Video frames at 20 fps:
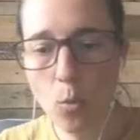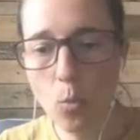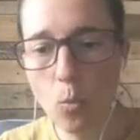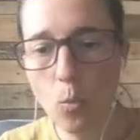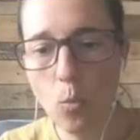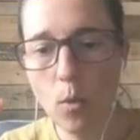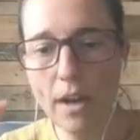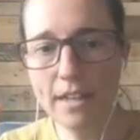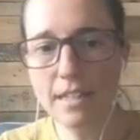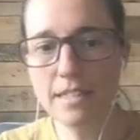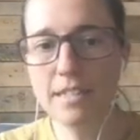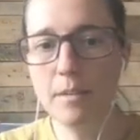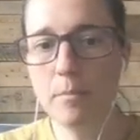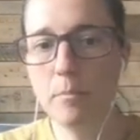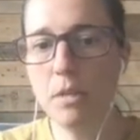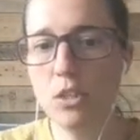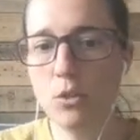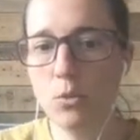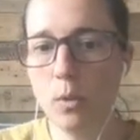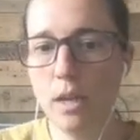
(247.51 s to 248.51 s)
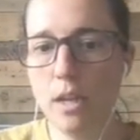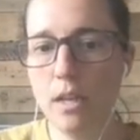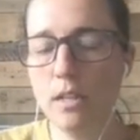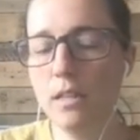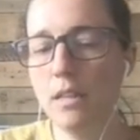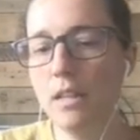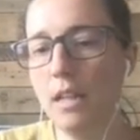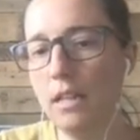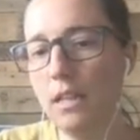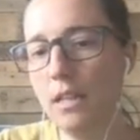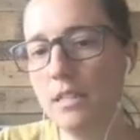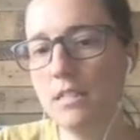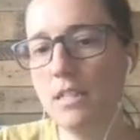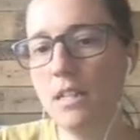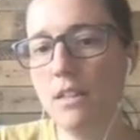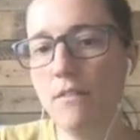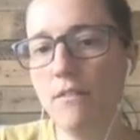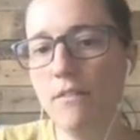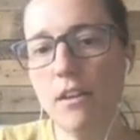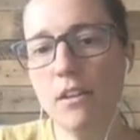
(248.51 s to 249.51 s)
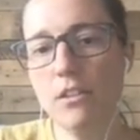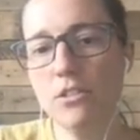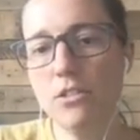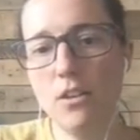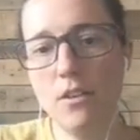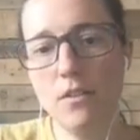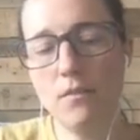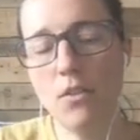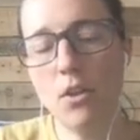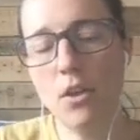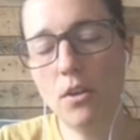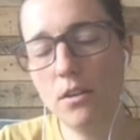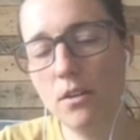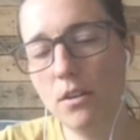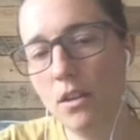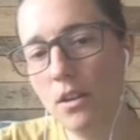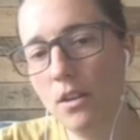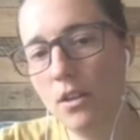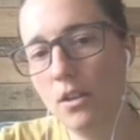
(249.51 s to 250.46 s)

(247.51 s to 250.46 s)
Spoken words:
What is in between? That is the definition of done,